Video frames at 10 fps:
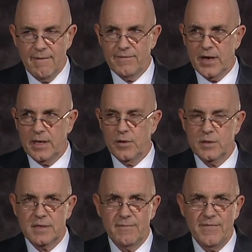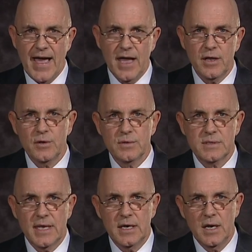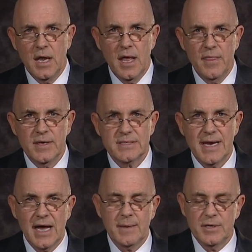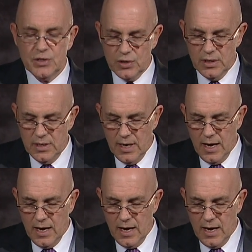Finally, there's the values that this document should